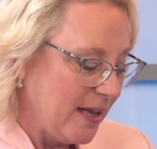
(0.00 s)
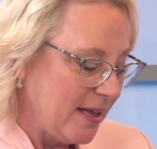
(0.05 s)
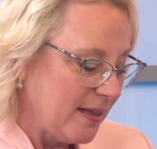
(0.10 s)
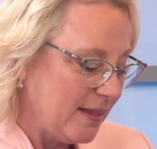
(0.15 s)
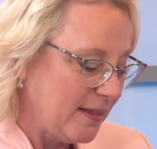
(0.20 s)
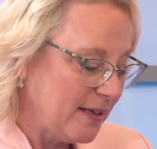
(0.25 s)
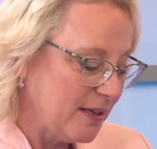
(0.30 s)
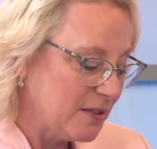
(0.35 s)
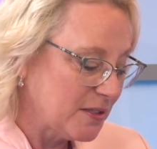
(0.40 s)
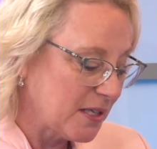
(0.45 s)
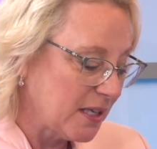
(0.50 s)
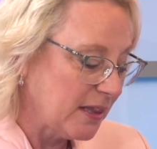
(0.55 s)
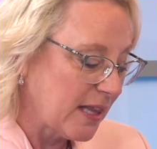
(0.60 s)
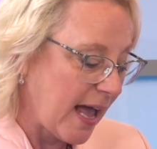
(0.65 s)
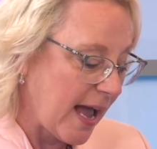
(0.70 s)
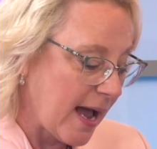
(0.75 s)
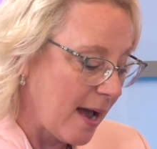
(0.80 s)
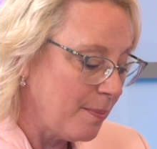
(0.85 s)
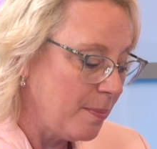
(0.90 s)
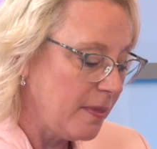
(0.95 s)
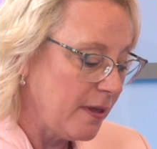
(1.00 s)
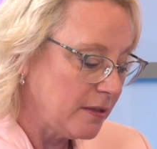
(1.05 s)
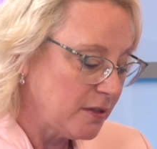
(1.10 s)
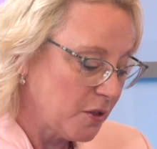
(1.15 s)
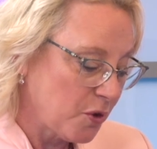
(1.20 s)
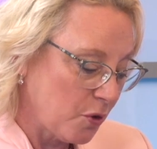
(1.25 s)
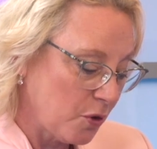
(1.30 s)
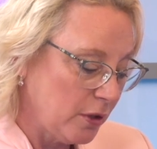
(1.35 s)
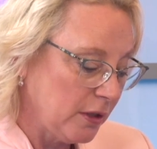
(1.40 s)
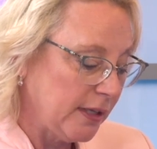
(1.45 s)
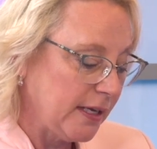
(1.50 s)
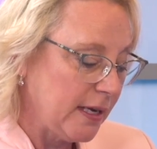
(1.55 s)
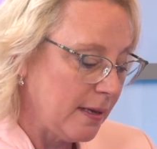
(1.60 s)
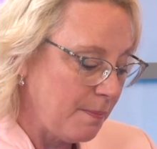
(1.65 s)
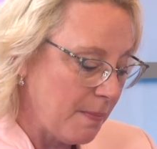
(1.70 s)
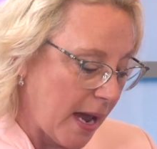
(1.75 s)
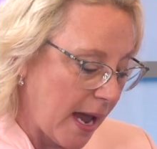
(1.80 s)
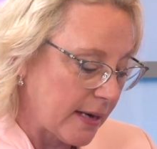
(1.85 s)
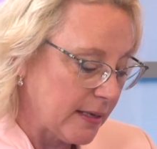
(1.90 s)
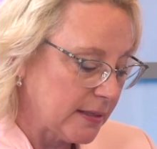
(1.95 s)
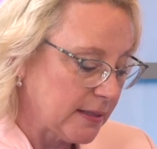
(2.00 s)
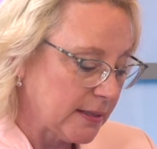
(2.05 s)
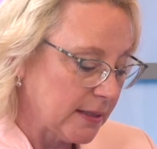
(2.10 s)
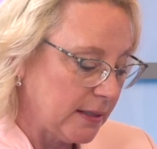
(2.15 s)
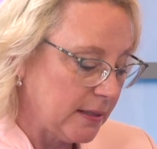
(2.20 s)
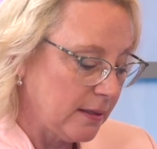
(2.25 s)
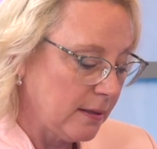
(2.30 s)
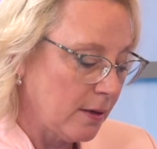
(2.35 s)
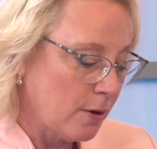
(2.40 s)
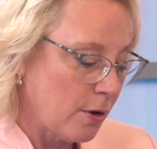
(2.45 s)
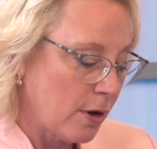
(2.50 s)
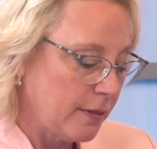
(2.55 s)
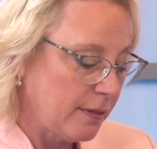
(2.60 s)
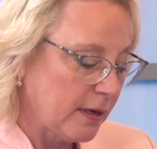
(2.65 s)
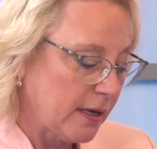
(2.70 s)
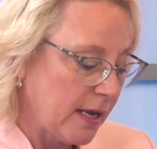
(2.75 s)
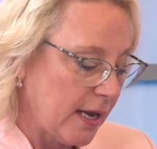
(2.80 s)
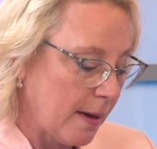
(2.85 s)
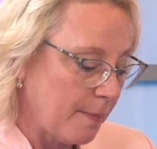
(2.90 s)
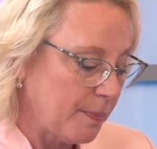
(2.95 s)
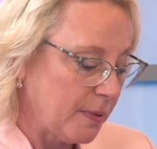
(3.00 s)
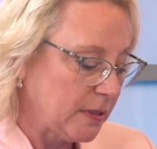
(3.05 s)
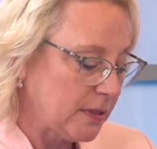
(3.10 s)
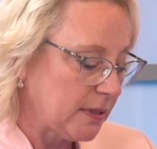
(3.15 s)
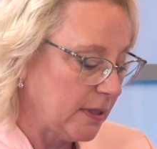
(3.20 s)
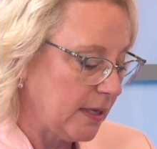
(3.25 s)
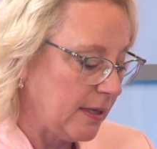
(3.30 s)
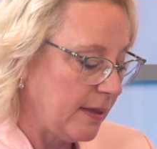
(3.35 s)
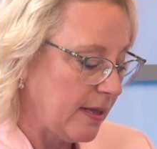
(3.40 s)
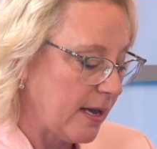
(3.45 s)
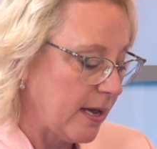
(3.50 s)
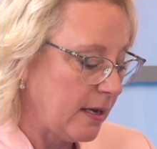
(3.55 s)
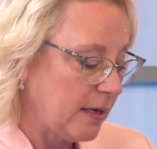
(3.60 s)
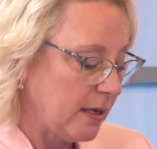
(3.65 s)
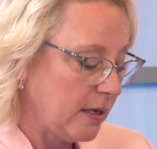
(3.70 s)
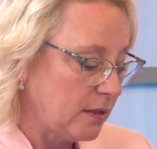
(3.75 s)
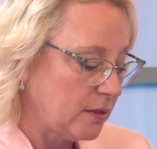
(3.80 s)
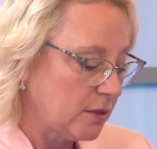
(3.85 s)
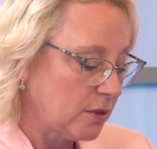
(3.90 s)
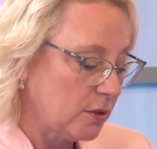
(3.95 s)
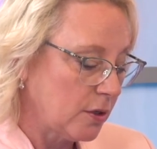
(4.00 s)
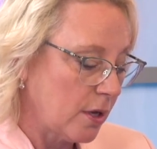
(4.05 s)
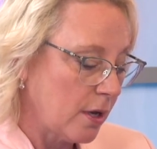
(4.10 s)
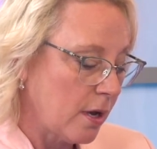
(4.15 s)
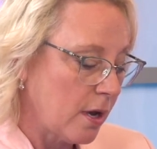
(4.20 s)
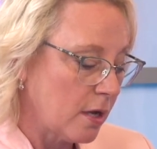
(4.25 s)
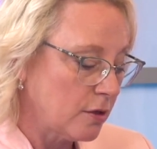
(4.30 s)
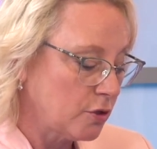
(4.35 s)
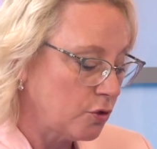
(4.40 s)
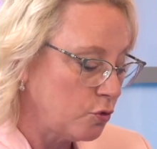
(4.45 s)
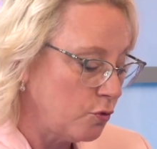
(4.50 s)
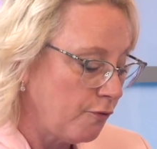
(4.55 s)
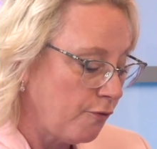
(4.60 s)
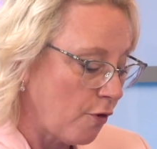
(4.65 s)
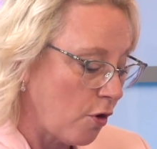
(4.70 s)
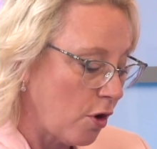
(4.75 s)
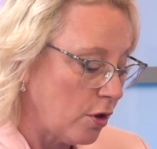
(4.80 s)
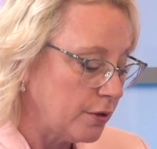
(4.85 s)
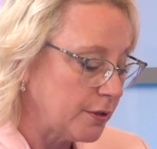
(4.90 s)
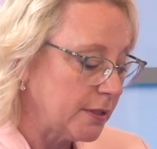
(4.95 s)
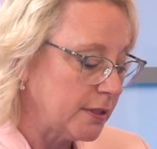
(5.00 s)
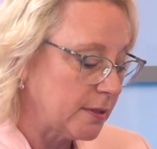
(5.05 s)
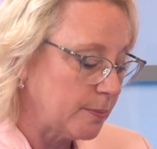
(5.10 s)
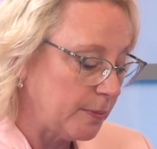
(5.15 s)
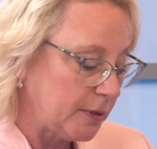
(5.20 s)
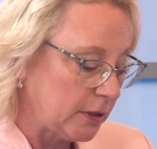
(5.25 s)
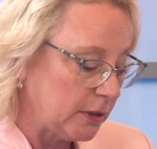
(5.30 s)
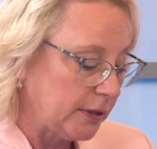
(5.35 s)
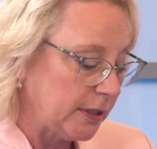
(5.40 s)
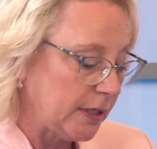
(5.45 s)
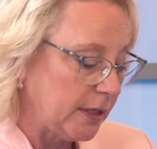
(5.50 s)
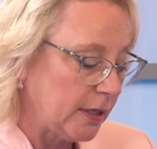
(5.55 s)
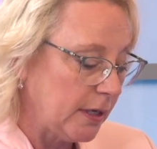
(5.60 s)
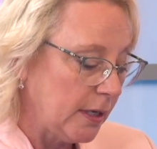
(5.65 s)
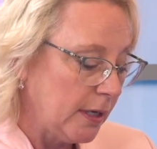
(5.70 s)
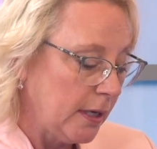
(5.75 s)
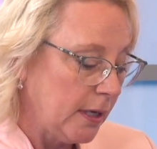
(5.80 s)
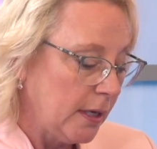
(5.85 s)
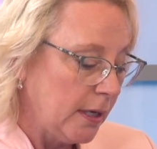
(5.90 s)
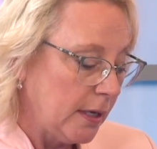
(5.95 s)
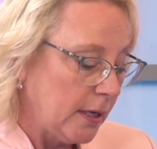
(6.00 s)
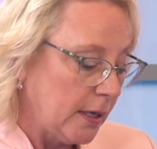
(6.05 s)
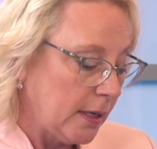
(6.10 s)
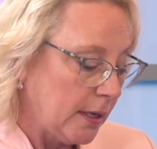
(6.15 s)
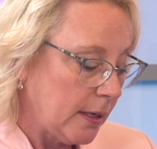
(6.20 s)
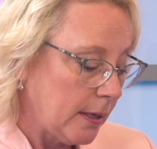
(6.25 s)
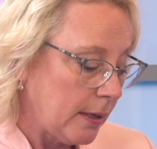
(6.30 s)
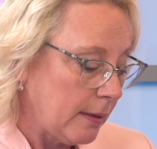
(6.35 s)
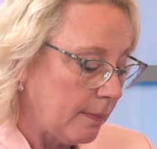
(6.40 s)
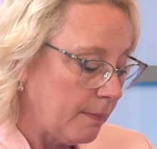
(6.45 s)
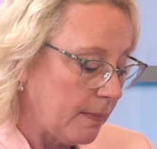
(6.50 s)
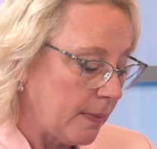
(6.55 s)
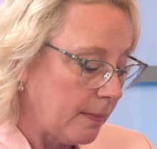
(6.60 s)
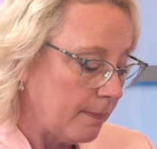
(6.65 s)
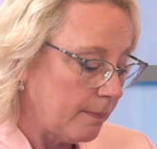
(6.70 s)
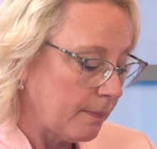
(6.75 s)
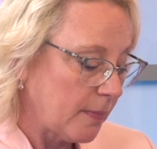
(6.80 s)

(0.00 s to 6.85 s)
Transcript: There's a lab that's currently in Madison on the campus, and then it's Sioux Falls is building a